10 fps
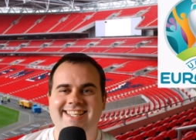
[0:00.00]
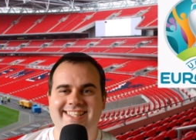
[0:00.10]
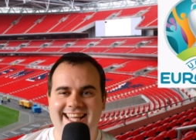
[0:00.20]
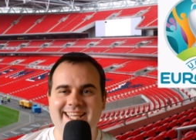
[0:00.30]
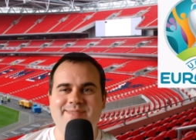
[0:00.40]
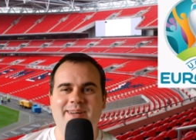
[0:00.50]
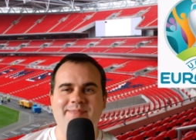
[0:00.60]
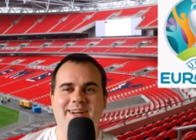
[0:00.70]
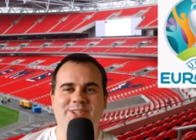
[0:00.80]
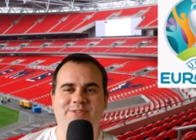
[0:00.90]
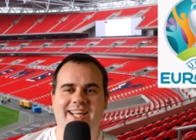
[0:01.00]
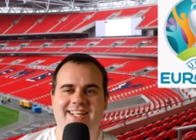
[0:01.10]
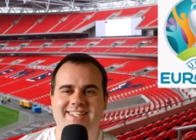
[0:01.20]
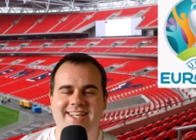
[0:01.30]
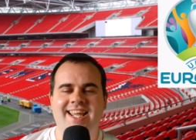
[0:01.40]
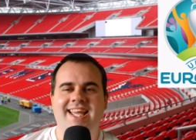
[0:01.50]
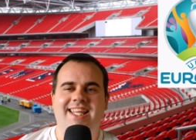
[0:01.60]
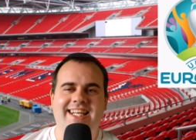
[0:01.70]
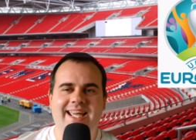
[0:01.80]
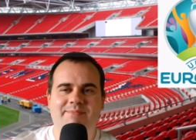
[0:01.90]
So that is my match reaction.
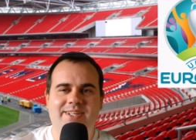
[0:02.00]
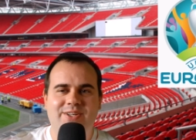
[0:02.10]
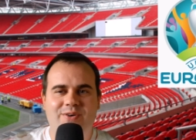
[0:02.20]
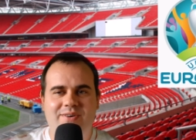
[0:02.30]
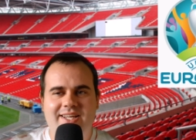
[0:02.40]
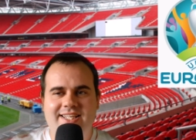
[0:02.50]
Let me know,